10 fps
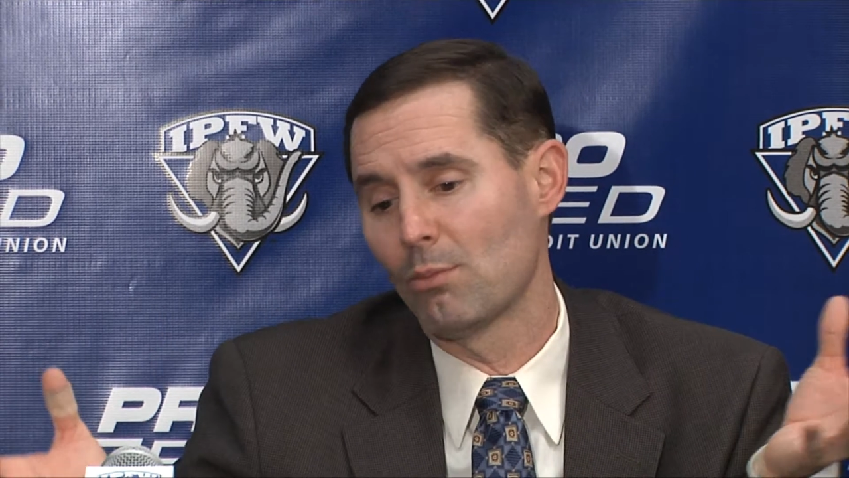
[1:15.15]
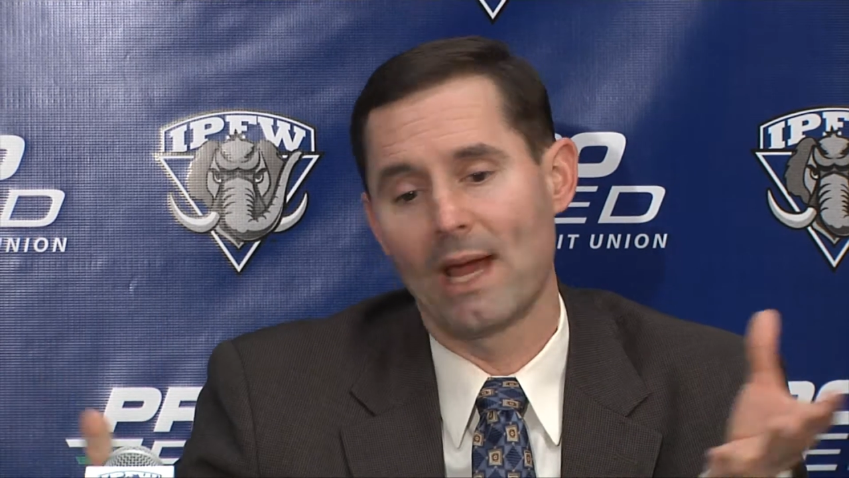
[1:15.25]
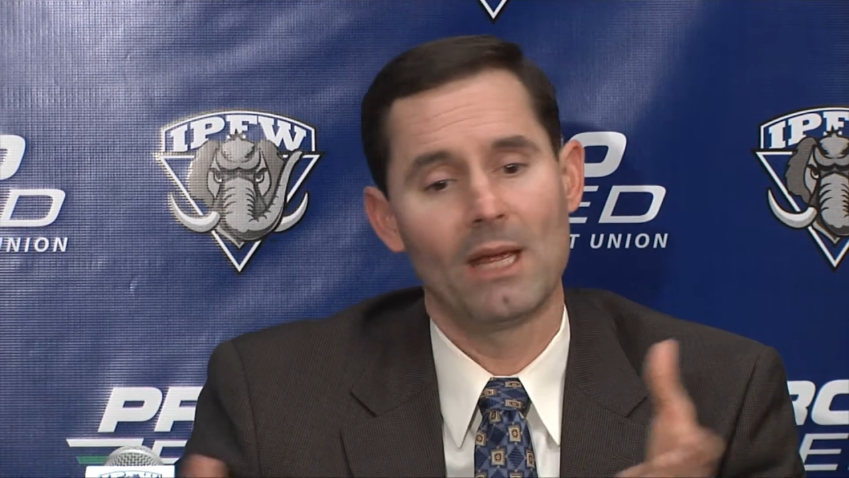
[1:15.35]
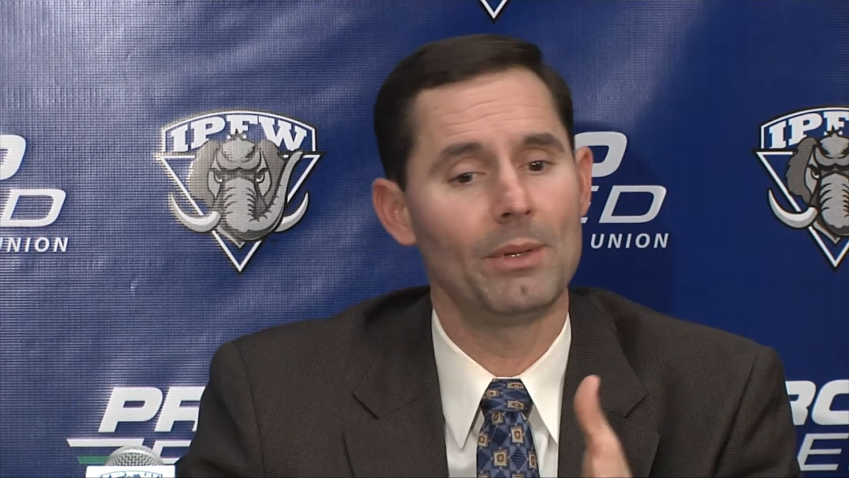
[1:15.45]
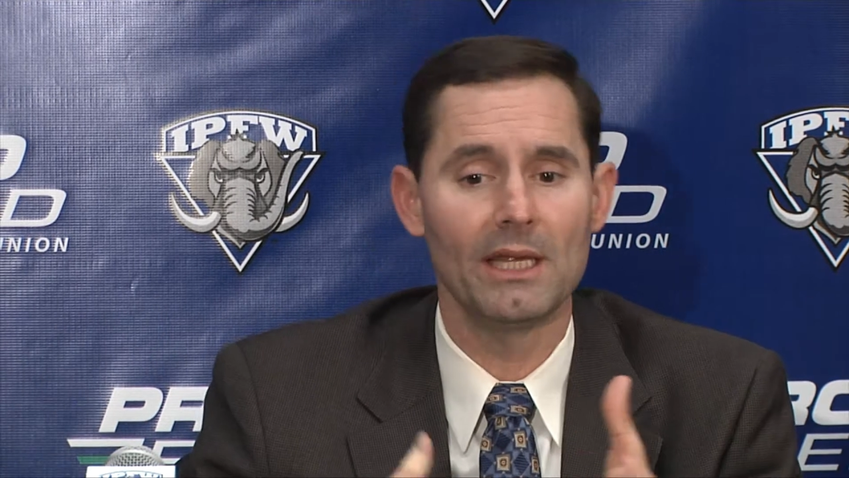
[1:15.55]

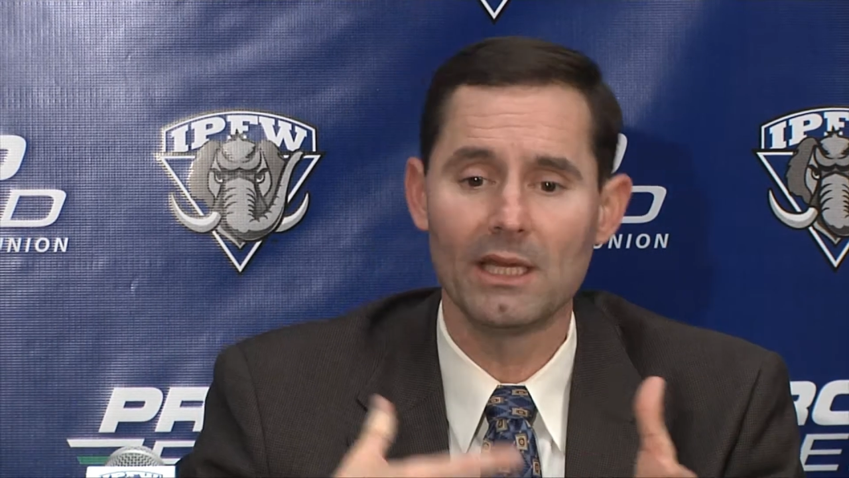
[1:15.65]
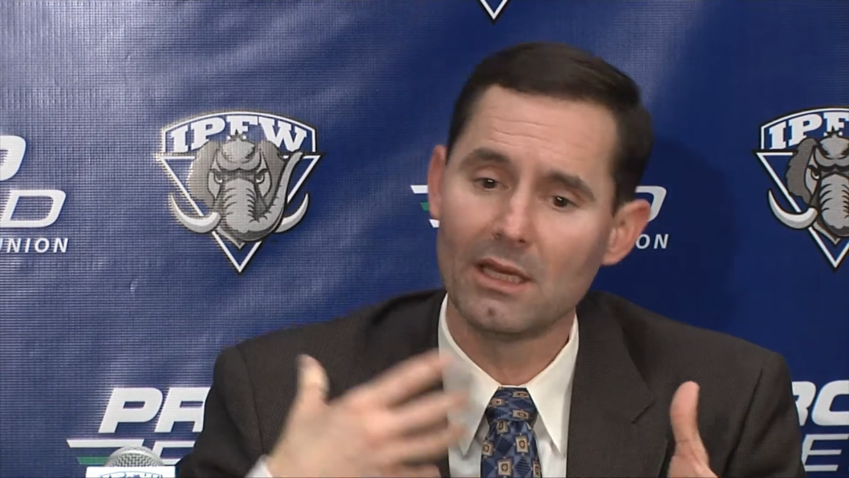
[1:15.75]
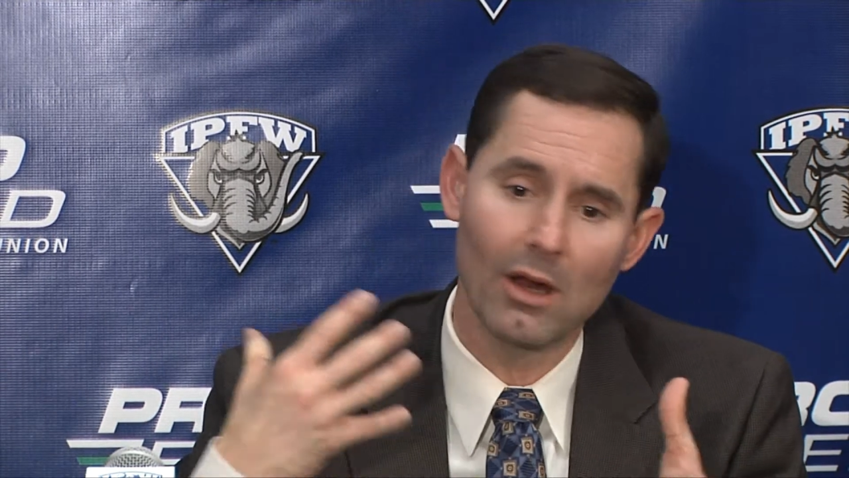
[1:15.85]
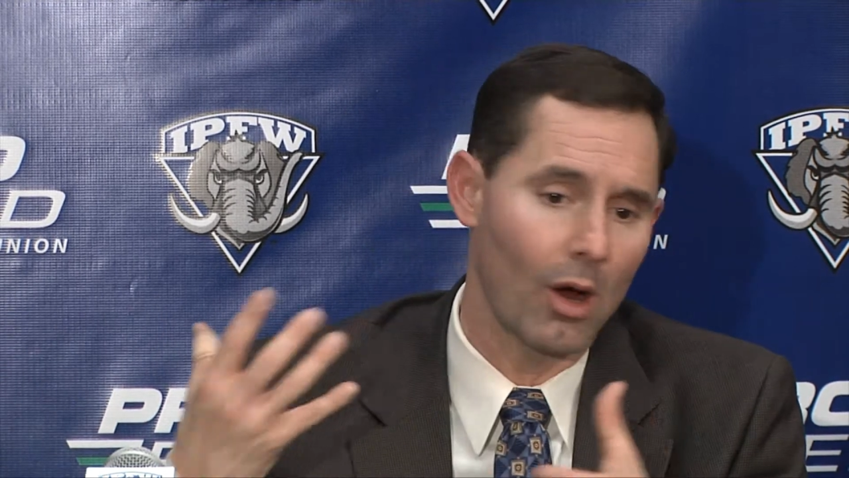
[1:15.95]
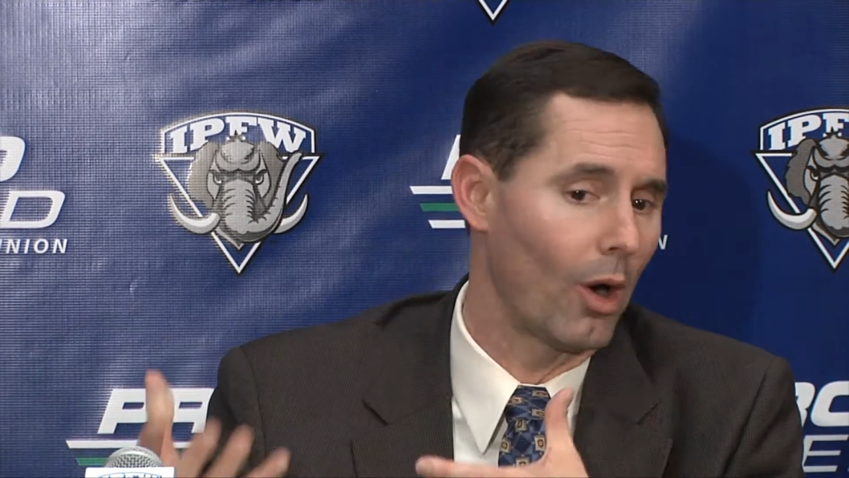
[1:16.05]

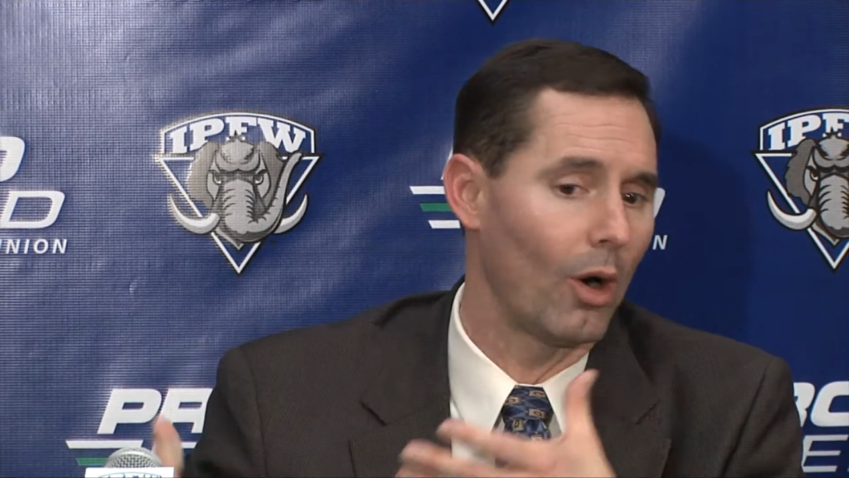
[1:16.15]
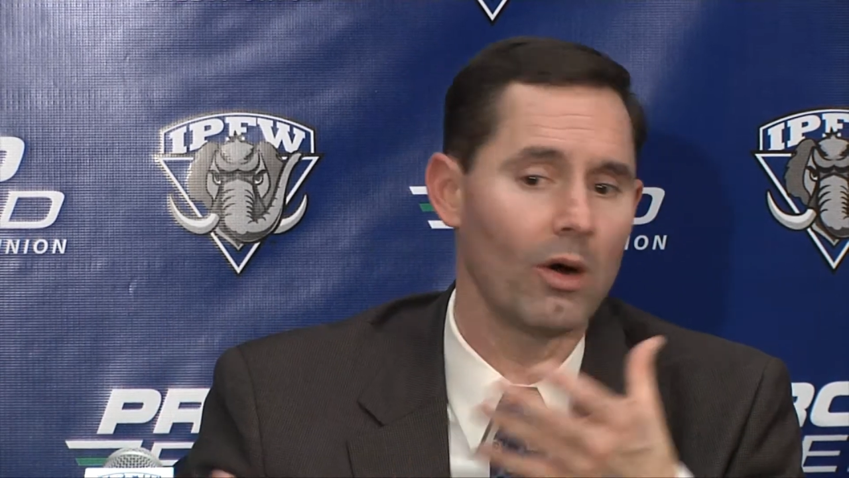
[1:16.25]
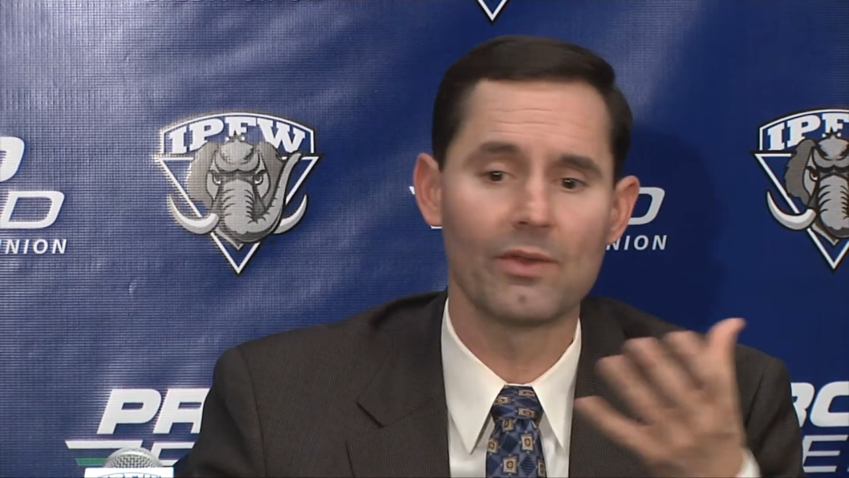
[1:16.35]
maybe all